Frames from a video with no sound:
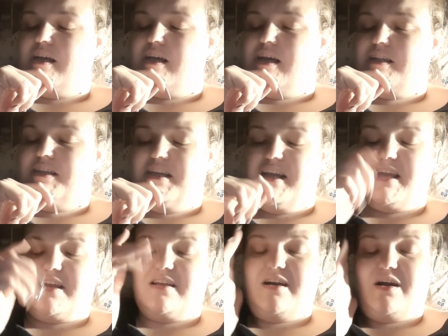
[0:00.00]
and
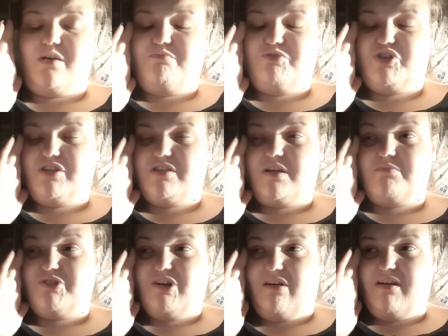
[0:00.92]
yeah, I'm
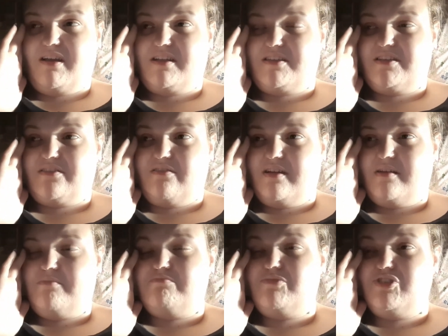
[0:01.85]
tired tonight.
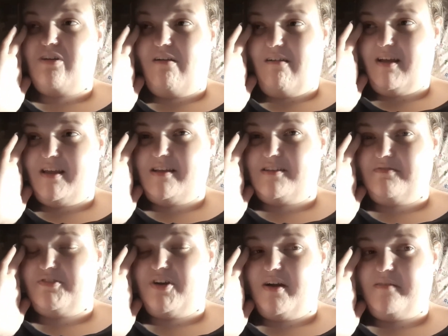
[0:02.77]
I've
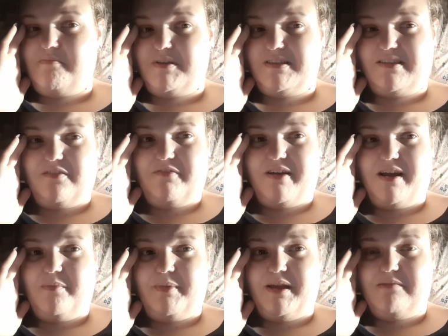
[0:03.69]
tired myself
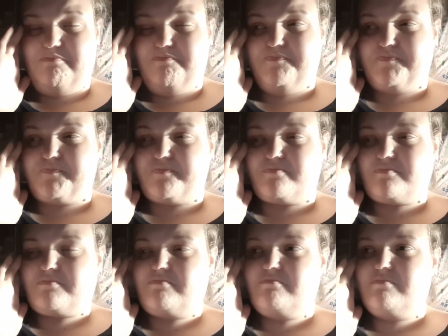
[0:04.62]
out a bit,
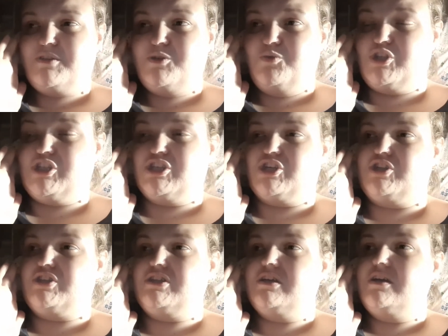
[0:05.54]
which is
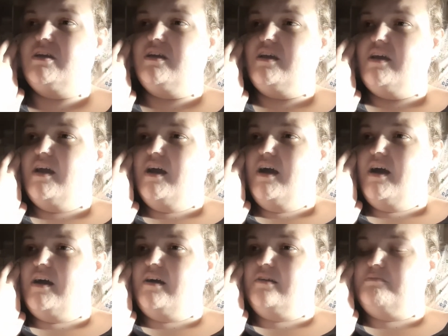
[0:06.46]
good.
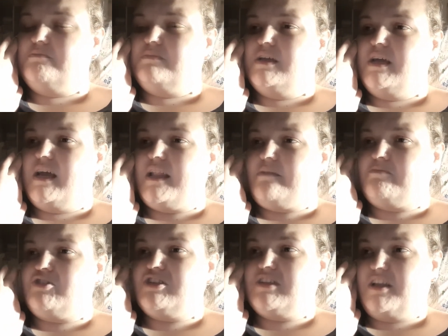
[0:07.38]
And I'm
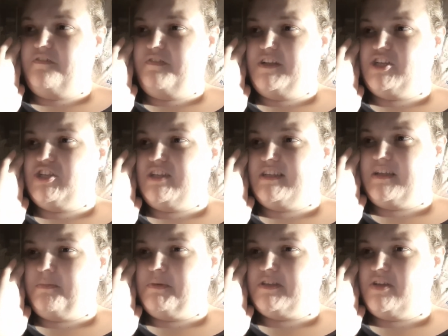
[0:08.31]
just going to finish this
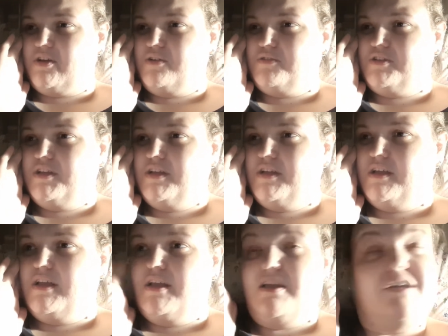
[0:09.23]
episode.
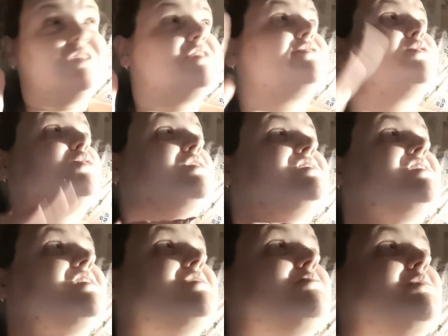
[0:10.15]
It's 46